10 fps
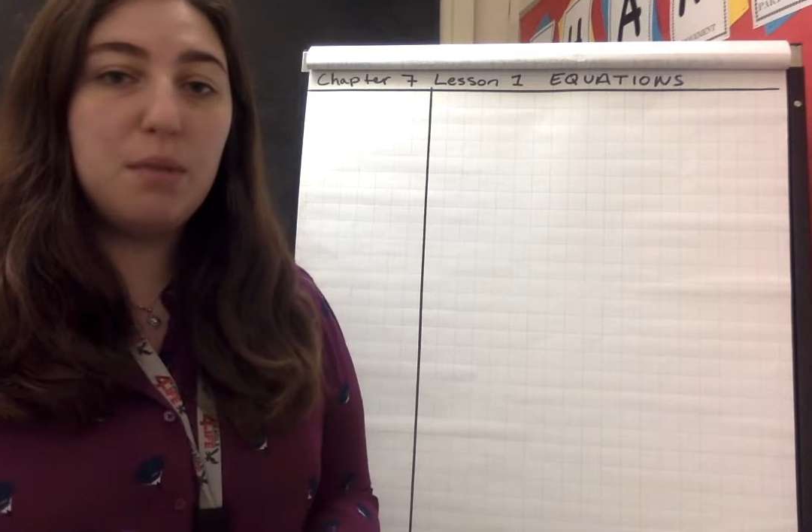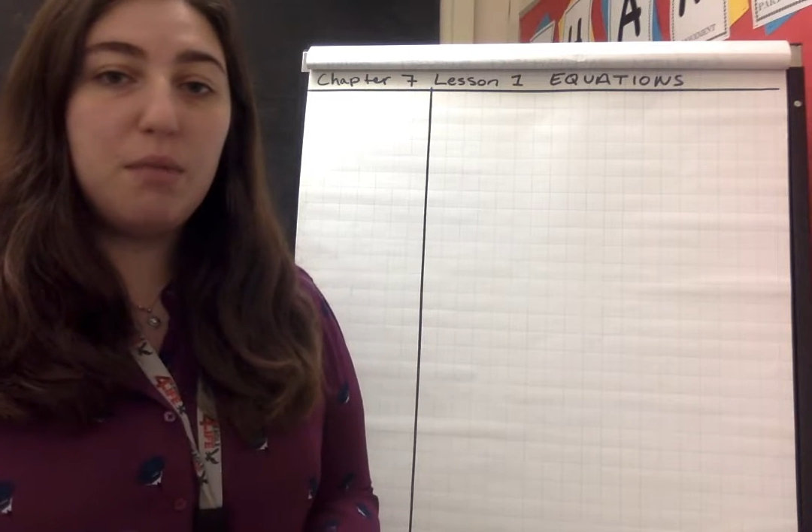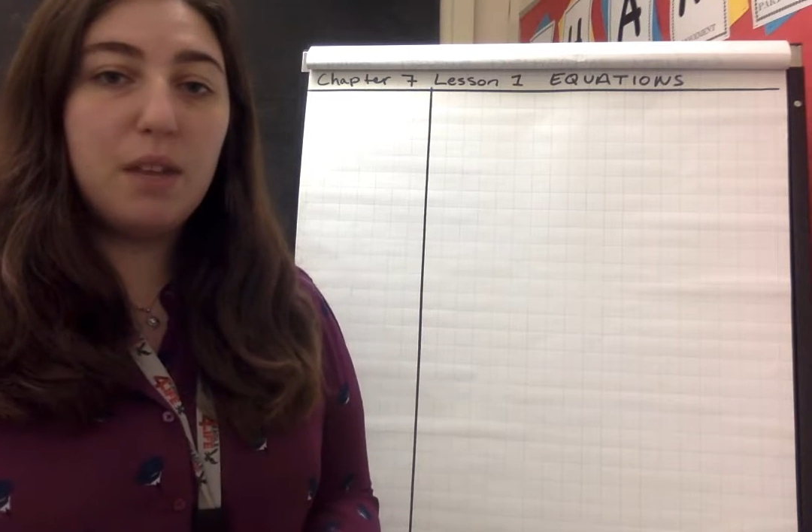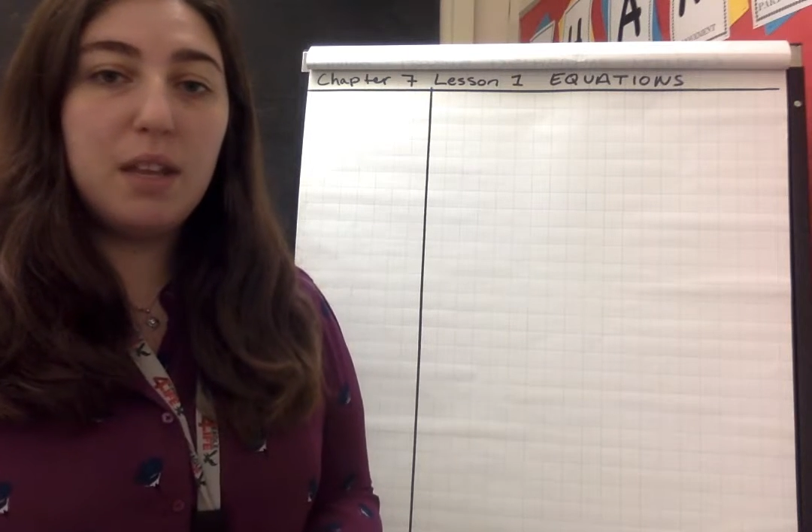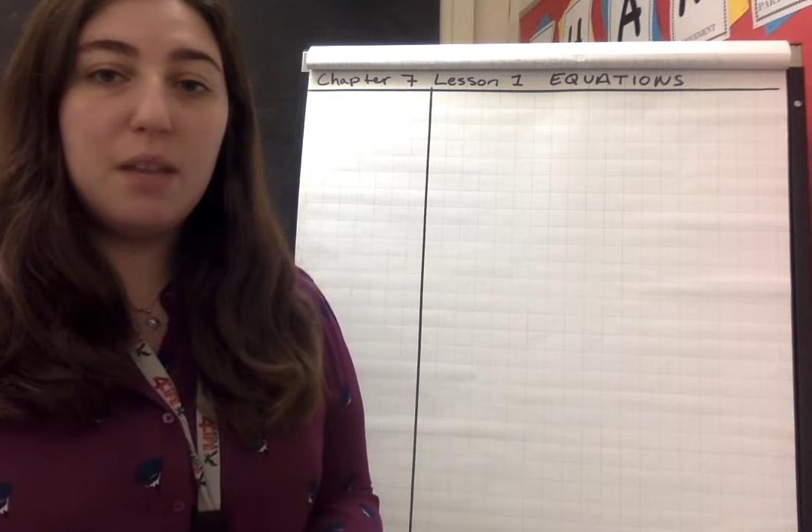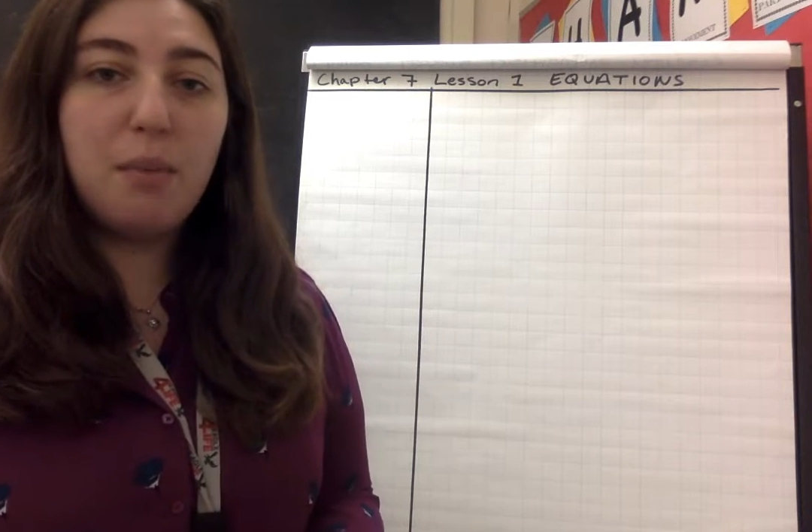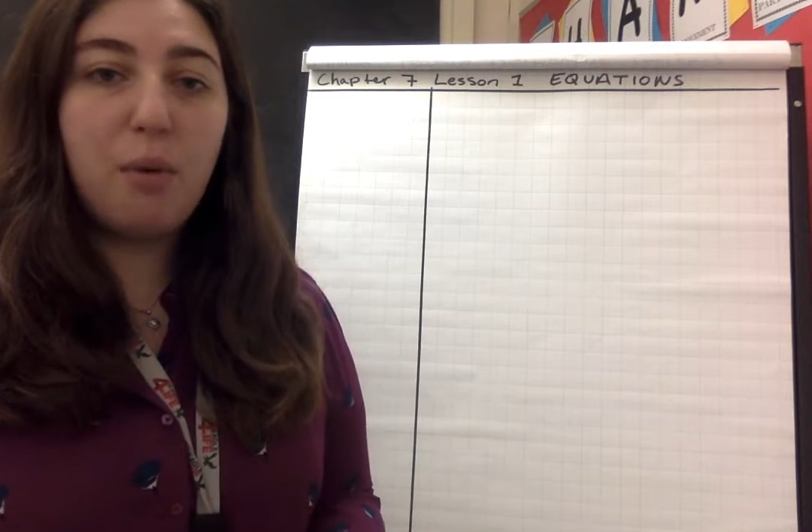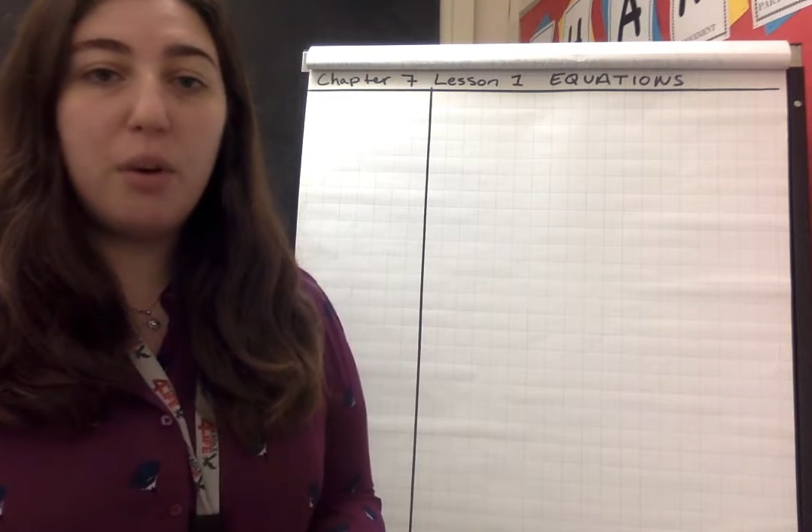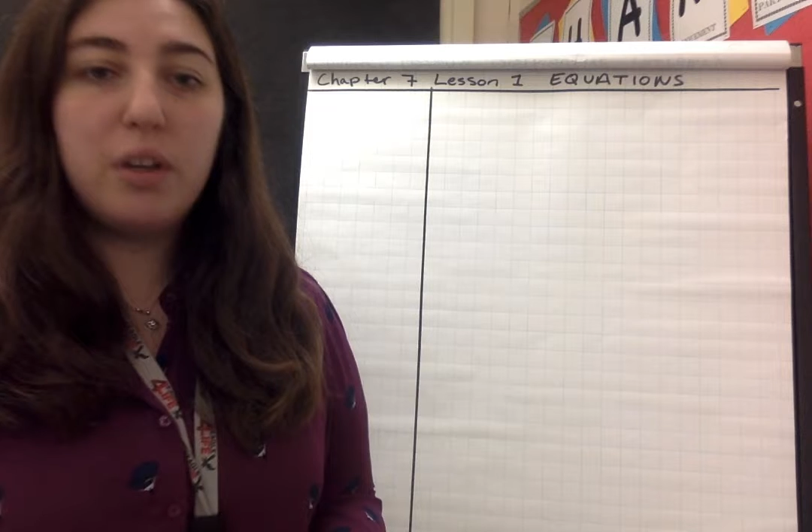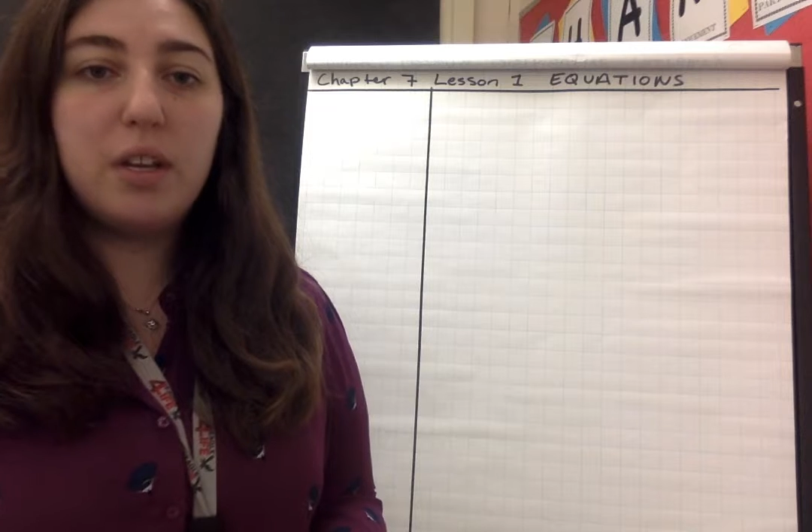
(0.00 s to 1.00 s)
really
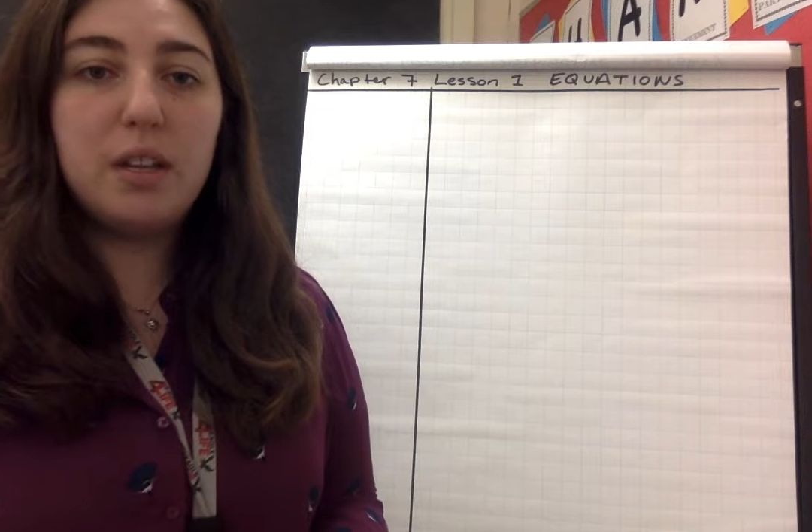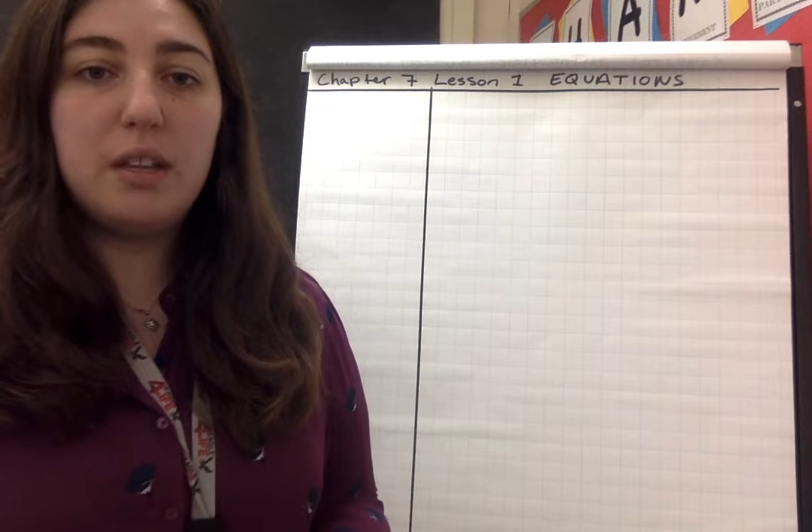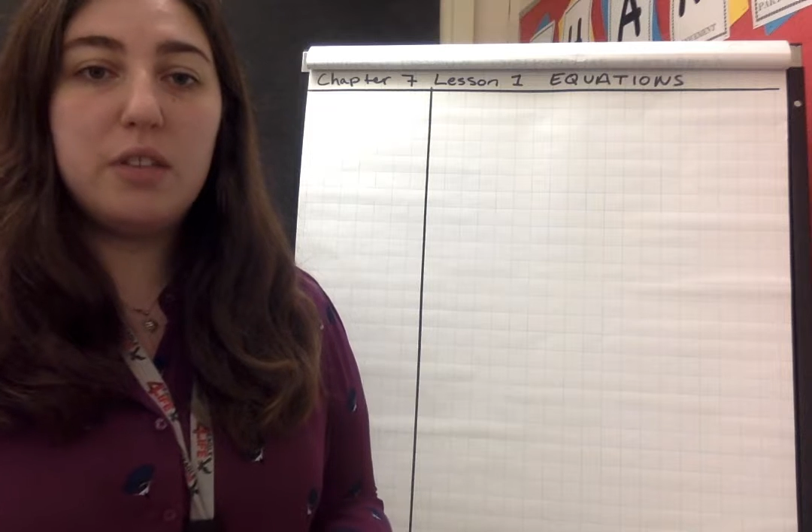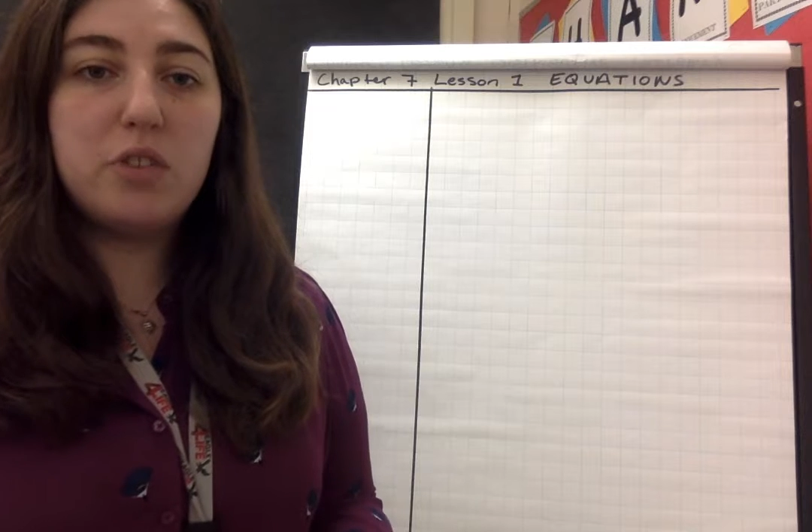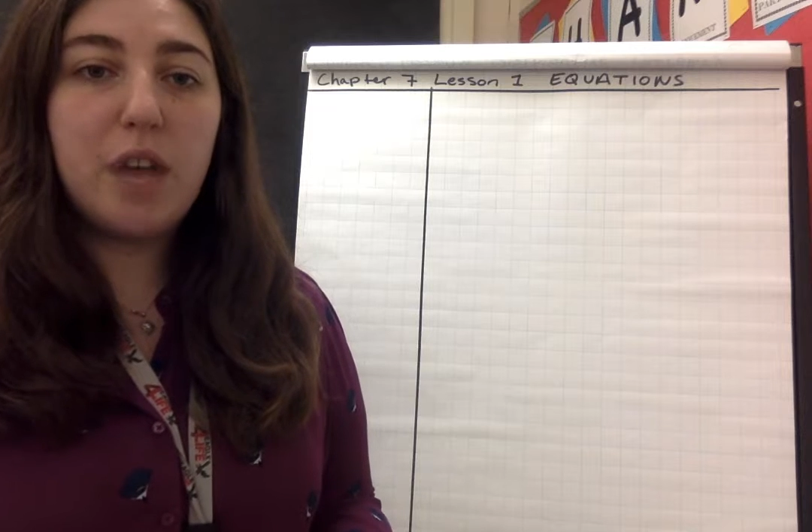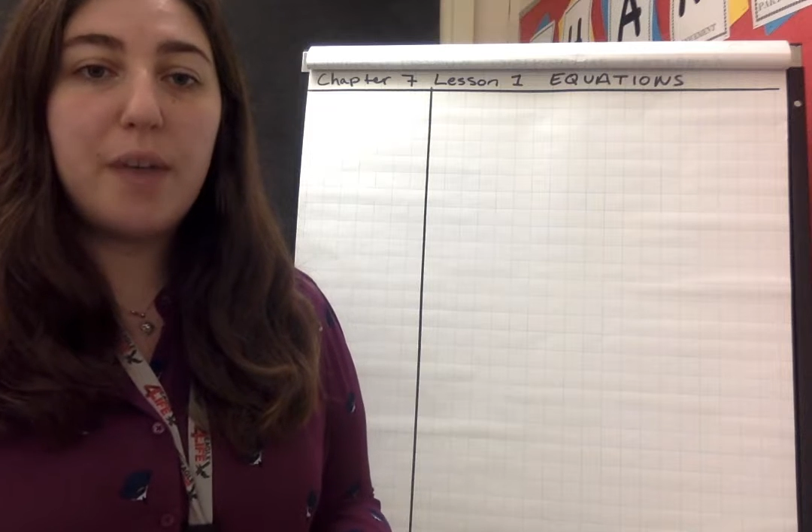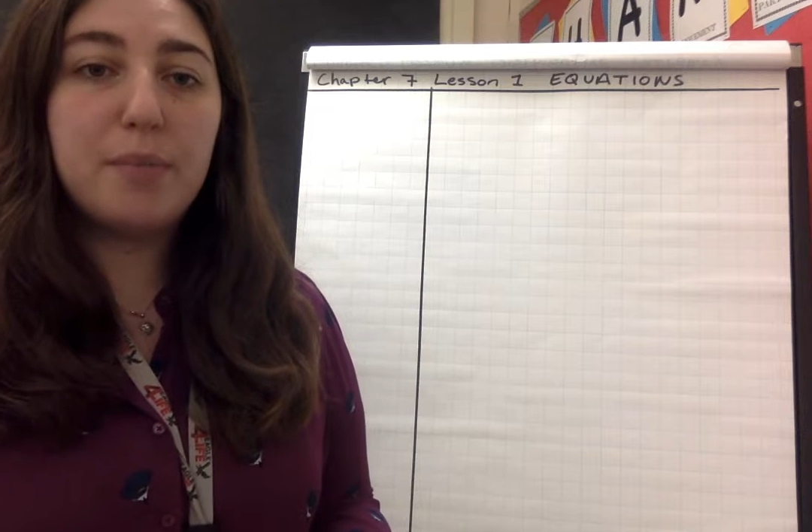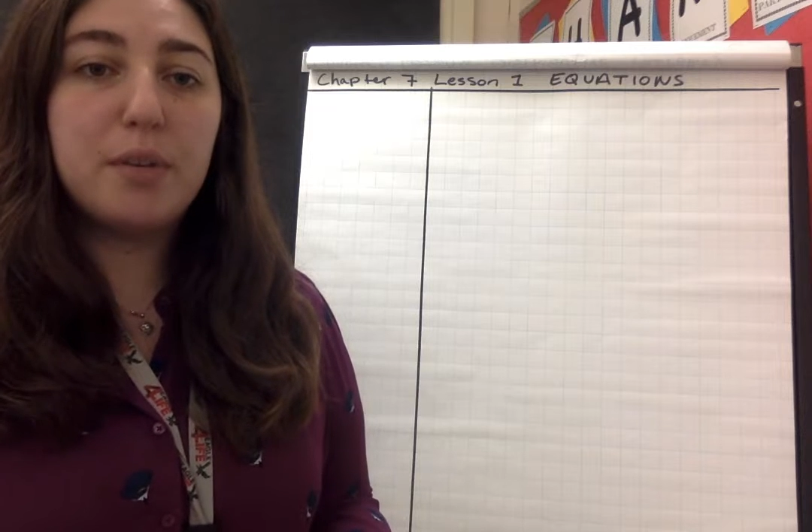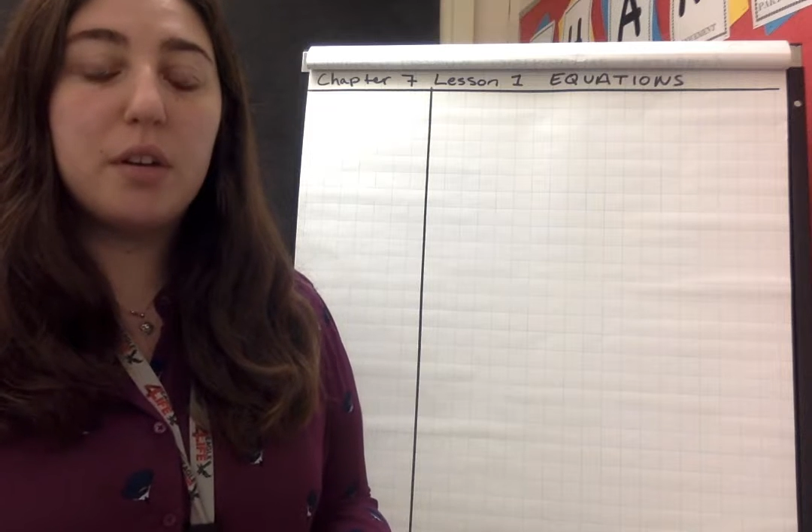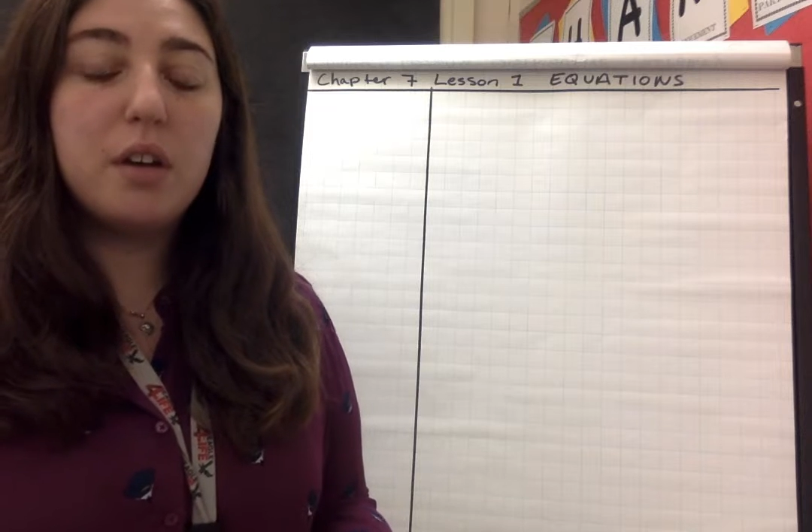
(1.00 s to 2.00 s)
important in this
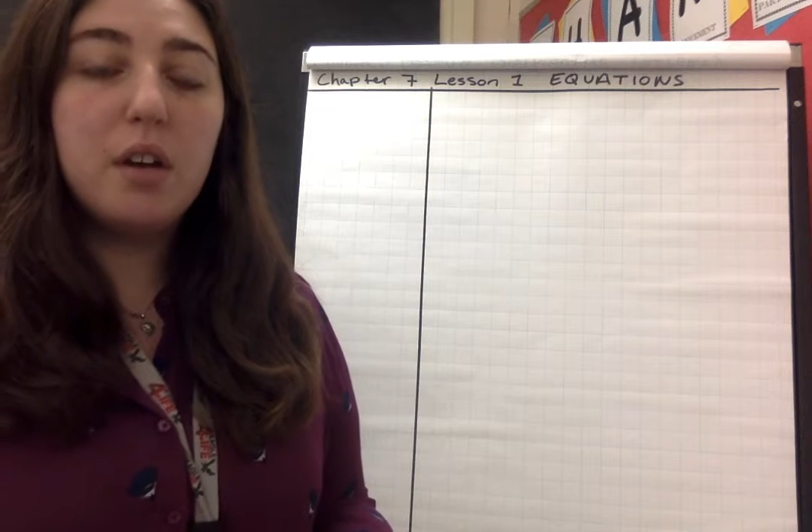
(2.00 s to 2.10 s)
chapter.